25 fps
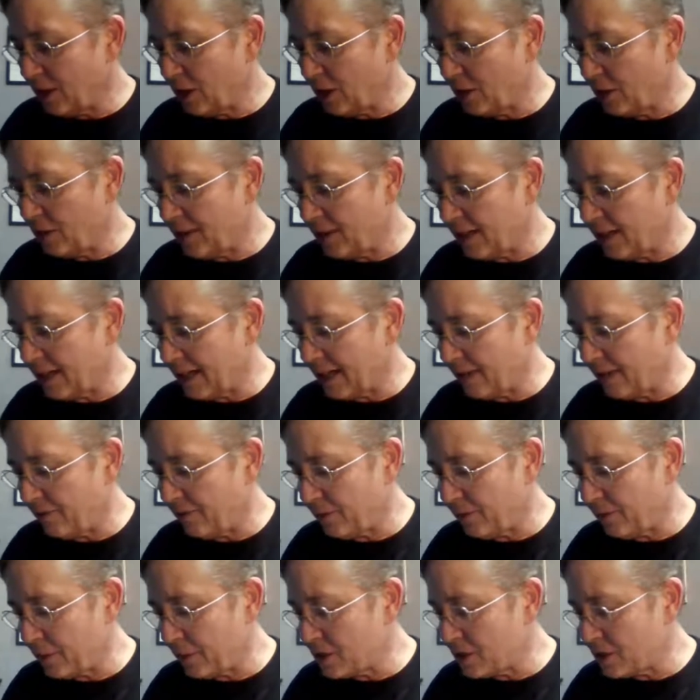You think I have
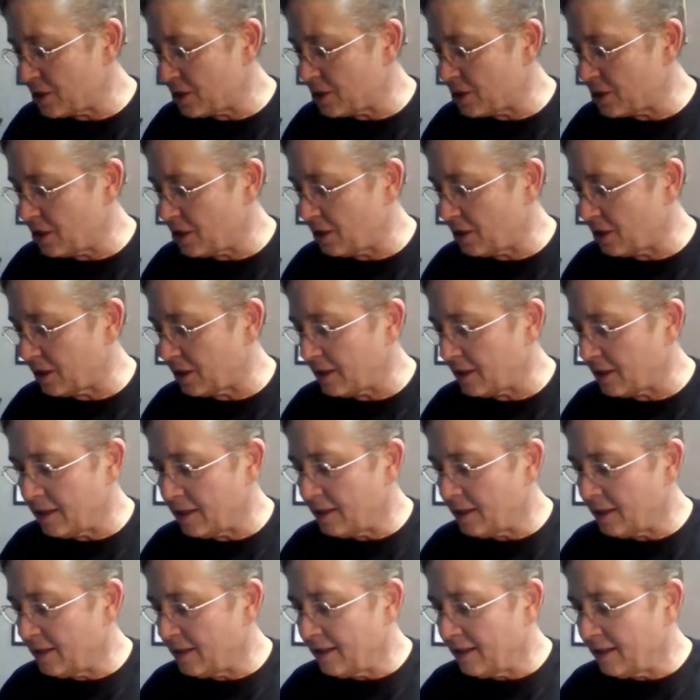a bunch of junk?
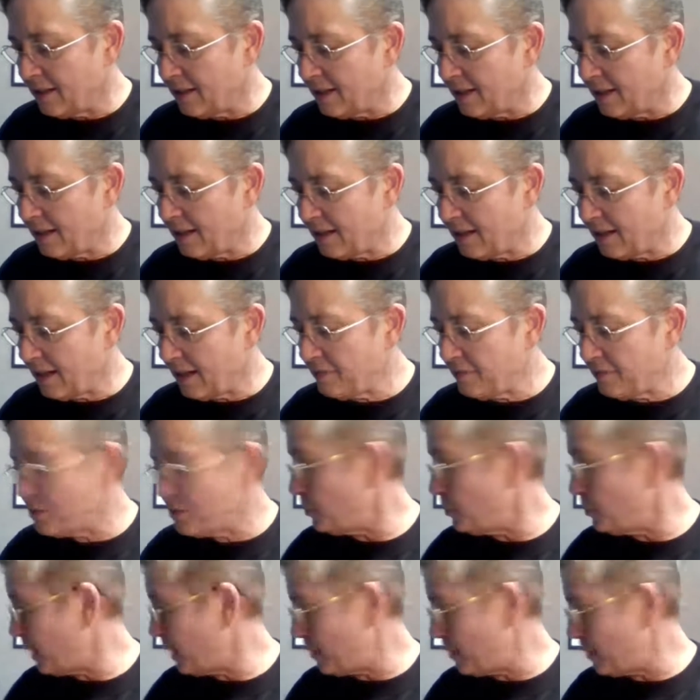I have
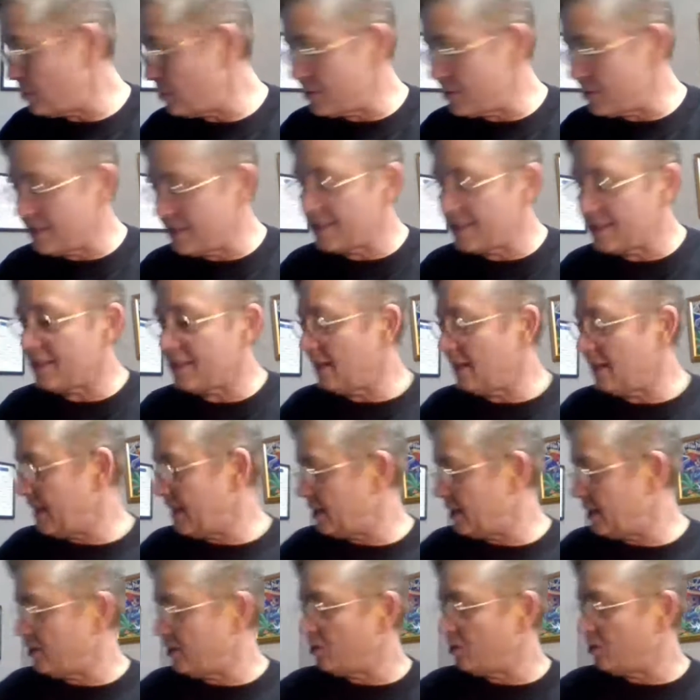some papers and
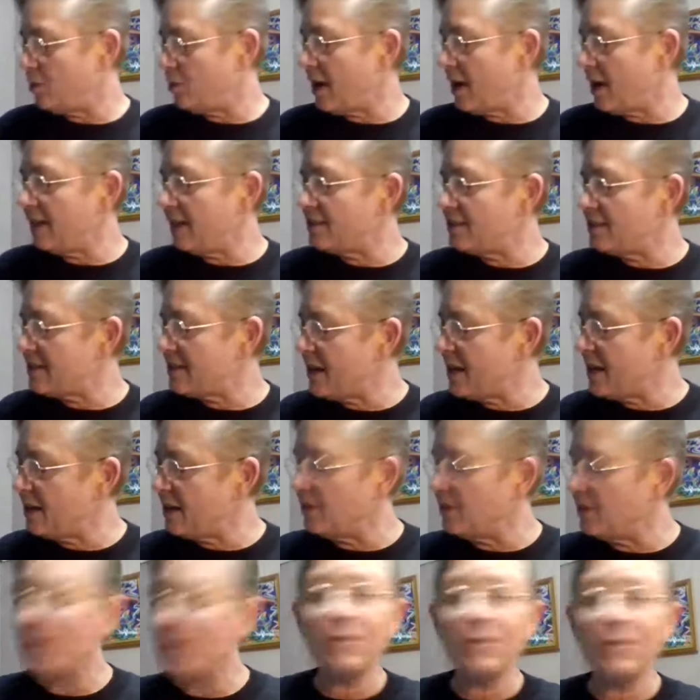like I take
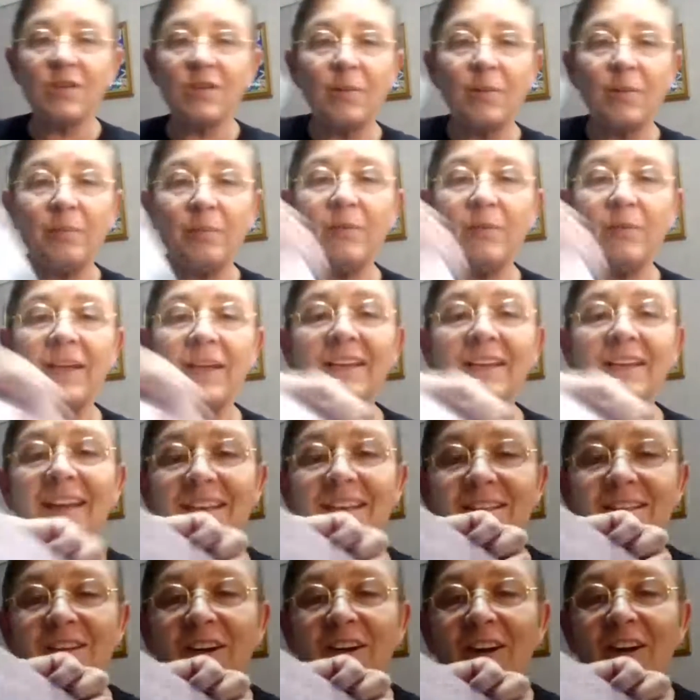notes on
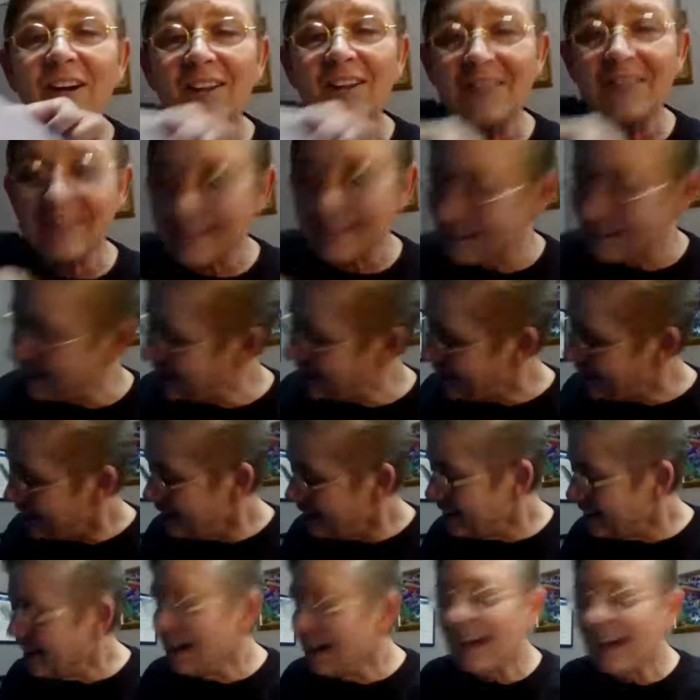index cards.
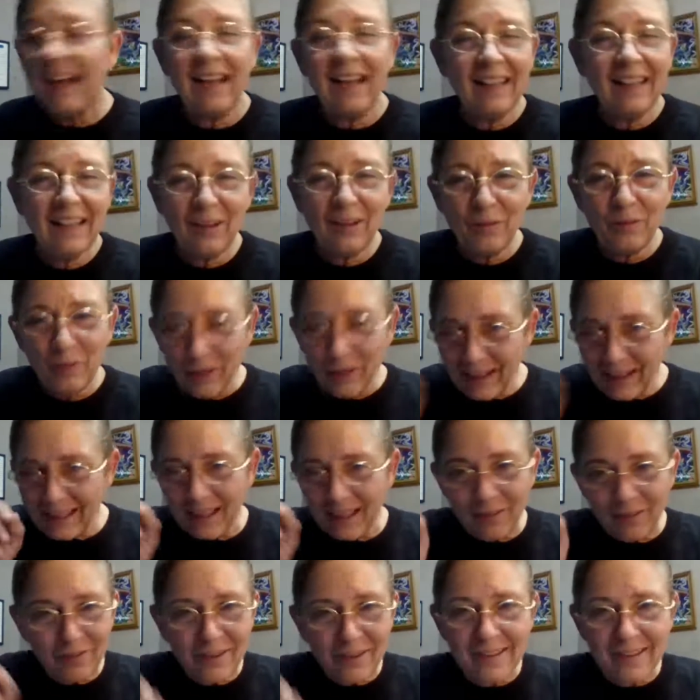I like to write
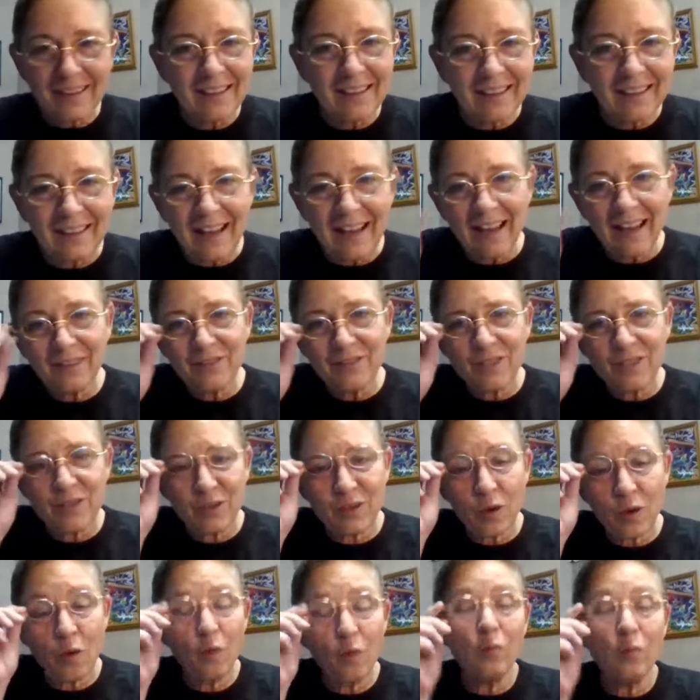everything. I have
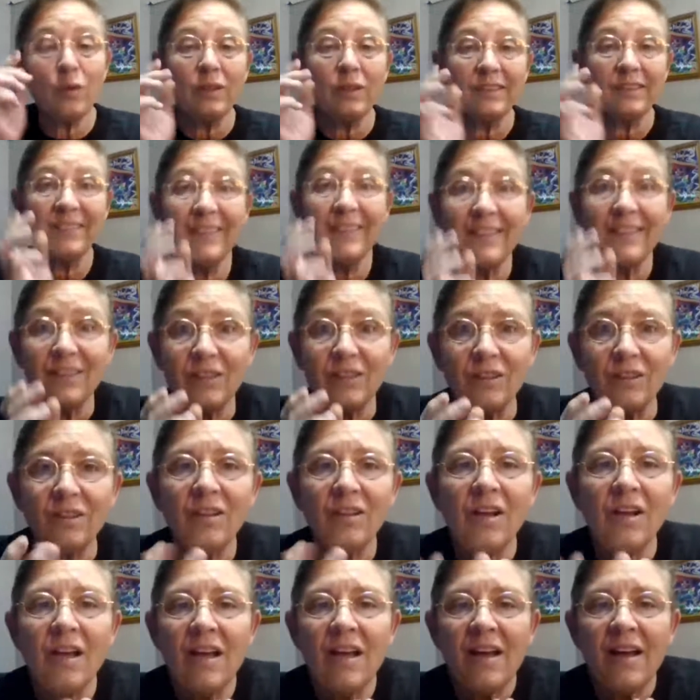so
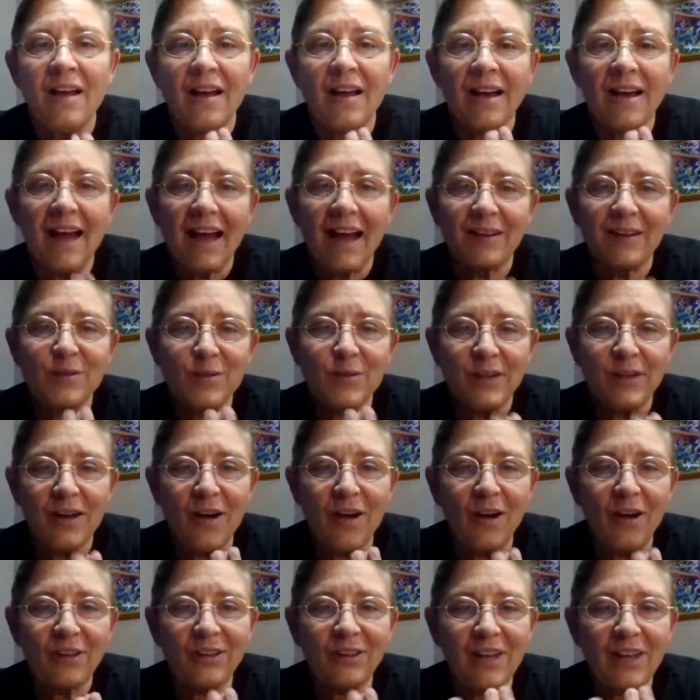little actually
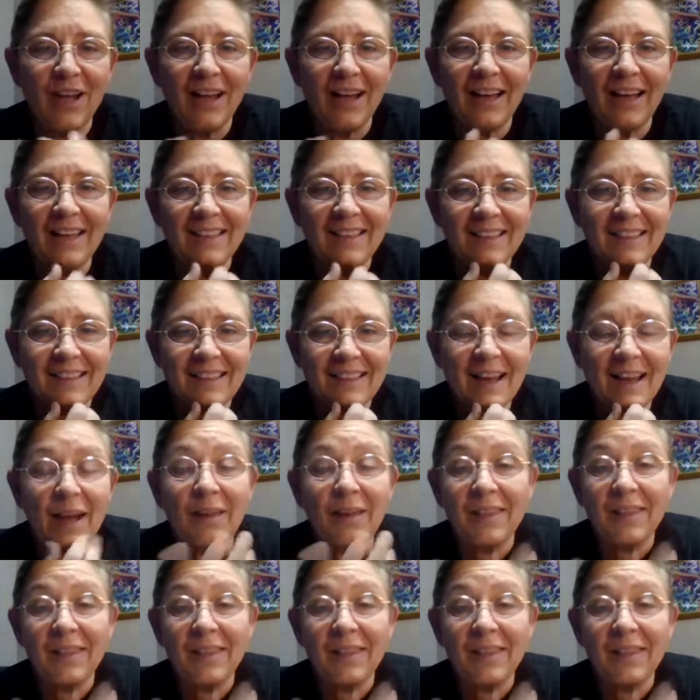online.